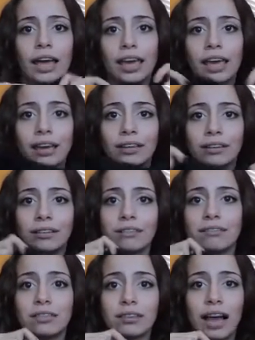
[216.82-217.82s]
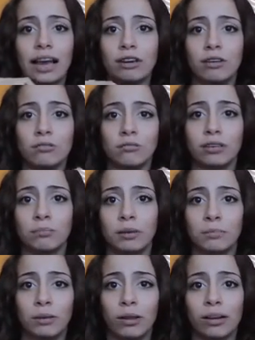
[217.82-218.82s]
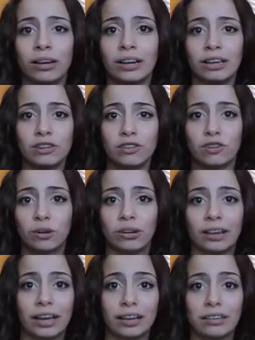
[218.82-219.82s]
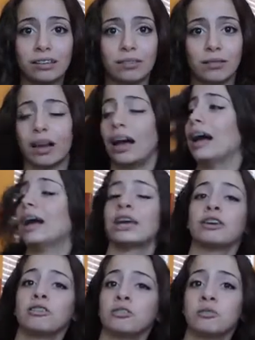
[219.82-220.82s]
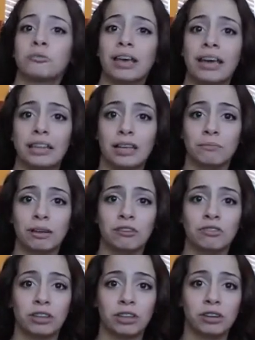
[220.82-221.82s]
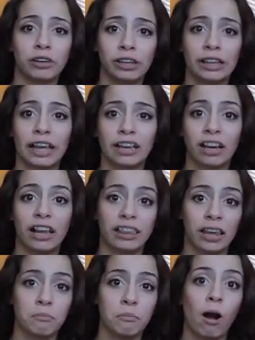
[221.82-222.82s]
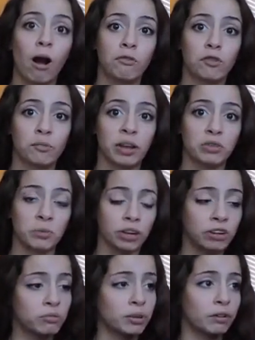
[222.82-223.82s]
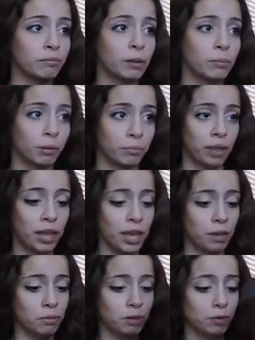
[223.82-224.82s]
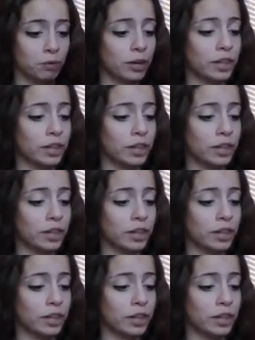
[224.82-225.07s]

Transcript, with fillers: And I know some people aren't into turtlenecks. I used to hate them. I used to literally like cut them off of my sweaters whenever my mom made me